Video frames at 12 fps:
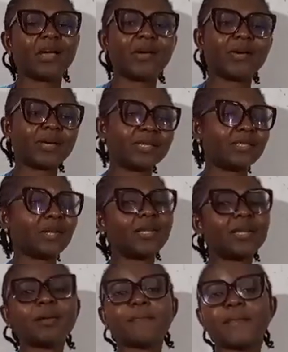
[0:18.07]
Okay,
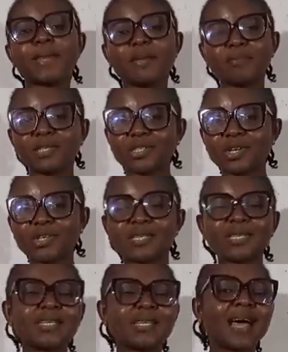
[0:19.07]
so my name is
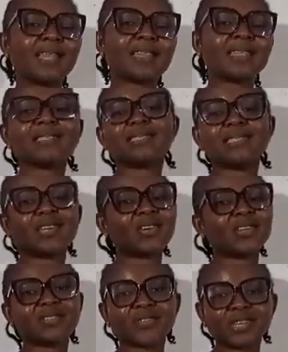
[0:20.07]
Justice and this is the
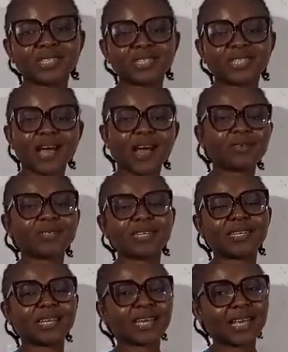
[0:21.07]
Honest Fashion House
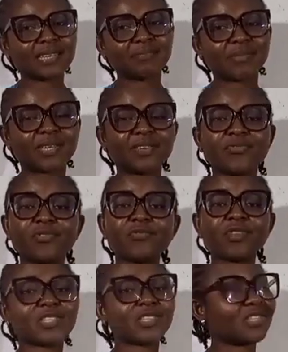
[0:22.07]
and Academy. If you've
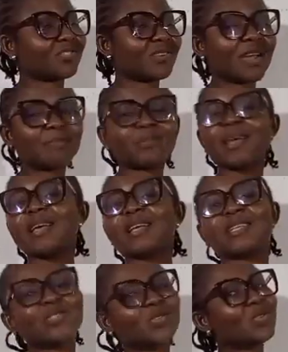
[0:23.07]
not subscribed,
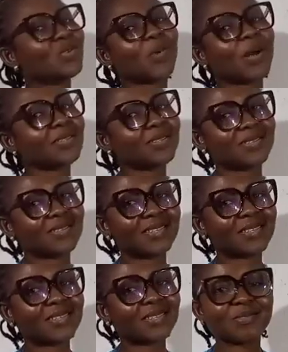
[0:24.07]
do well to
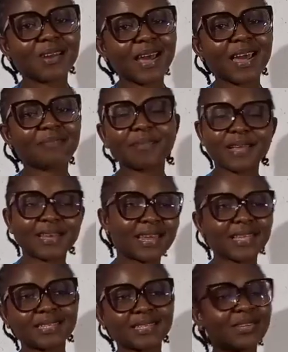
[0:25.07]
subscribe and
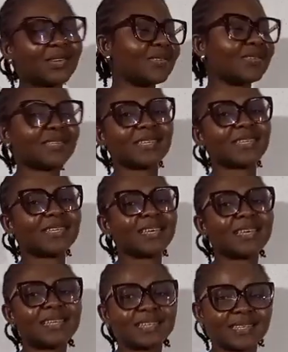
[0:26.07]
let's go
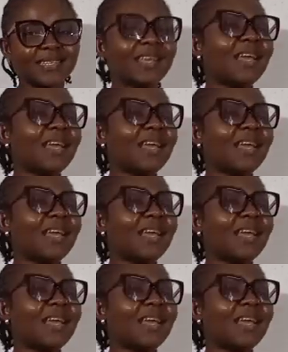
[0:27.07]
in.